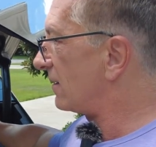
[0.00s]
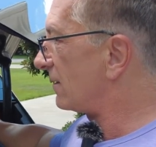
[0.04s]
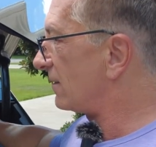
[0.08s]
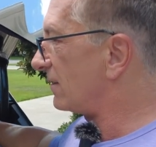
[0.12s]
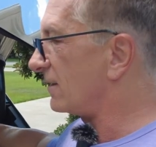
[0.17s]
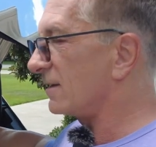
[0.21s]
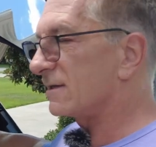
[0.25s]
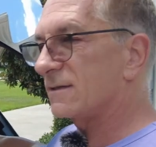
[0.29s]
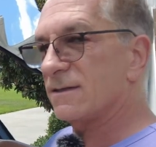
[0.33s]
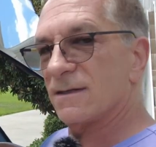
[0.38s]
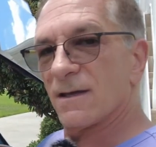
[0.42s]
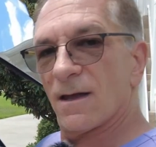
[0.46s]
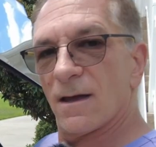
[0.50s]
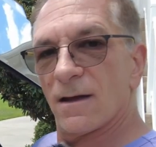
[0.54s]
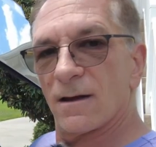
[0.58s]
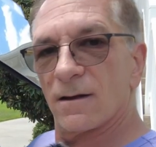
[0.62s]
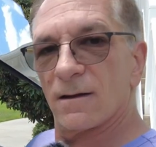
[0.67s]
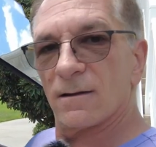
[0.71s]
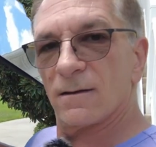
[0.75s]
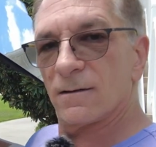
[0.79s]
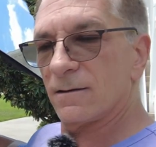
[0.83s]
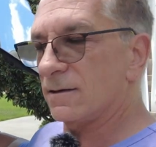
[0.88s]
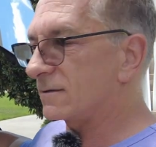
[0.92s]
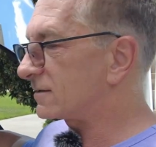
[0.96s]
this
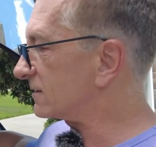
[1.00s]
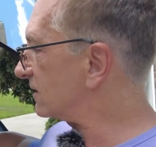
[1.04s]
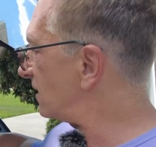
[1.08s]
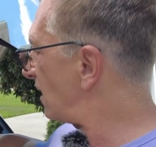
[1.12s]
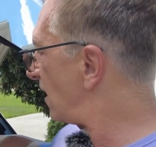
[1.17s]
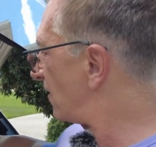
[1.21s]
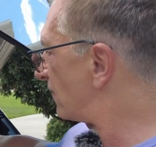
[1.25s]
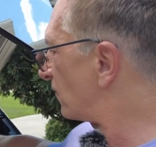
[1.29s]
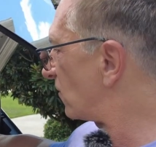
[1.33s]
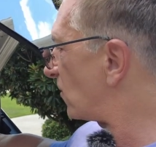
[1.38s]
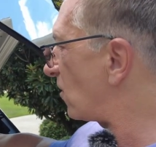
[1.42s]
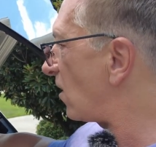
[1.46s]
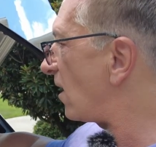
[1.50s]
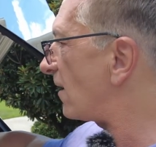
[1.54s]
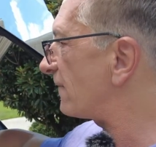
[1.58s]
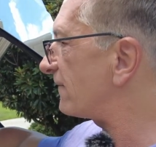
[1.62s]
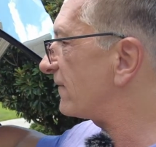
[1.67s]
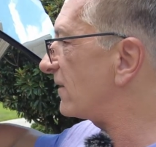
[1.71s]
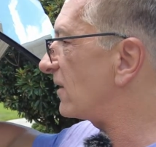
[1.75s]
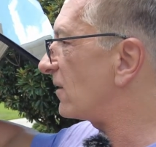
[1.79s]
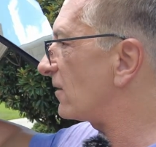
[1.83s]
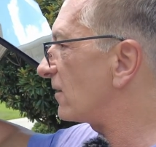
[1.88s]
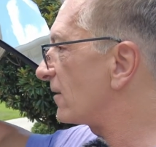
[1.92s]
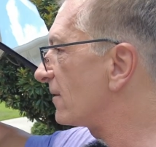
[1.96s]
cover off
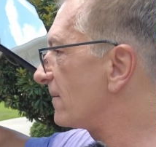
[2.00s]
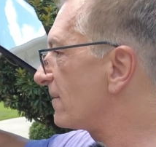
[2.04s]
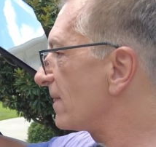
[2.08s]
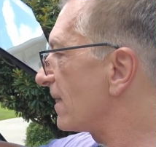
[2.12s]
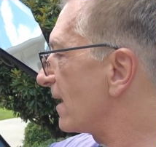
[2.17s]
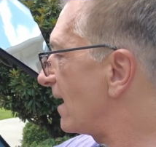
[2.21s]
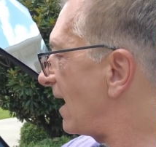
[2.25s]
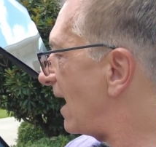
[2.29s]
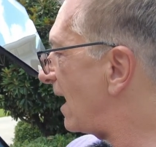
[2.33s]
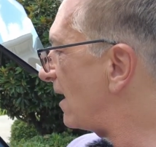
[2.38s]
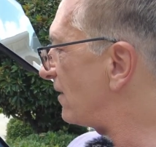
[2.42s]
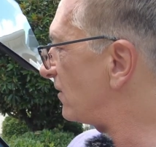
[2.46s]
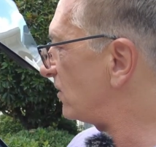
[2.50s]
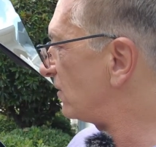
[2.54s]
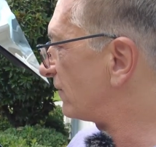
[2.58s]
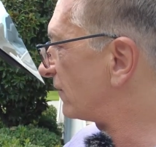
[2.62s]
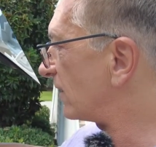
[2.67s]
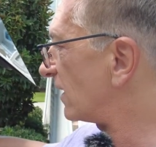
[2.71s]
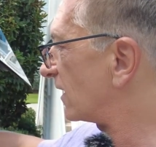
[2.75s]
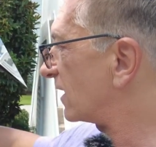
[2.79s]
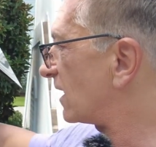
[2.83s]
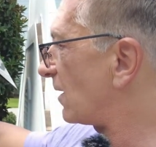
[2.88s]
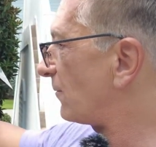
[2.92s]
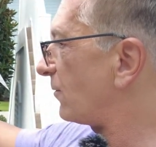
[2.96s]
here, and then you've
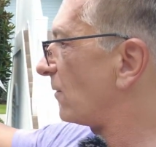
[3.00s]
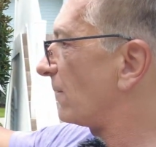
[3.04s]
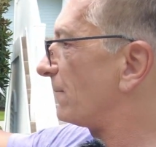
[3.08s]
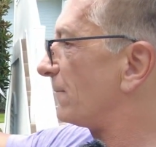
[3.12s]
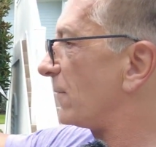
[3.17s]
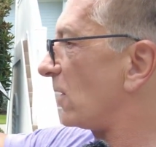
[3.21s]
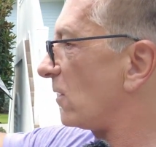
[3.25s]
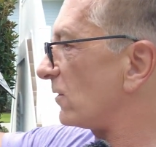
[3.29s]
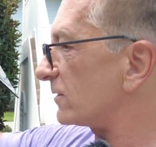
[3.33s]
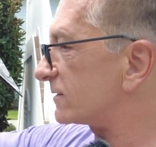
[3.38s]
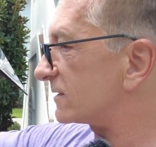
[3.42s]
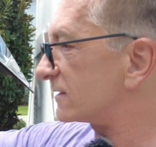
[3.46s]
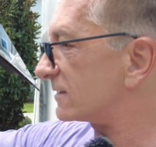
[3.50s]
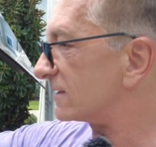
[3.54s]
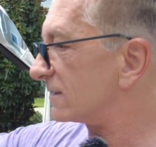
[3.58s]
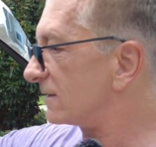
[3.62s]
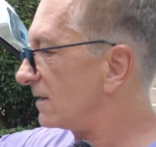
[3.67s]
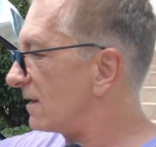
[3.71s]
got a couple bolts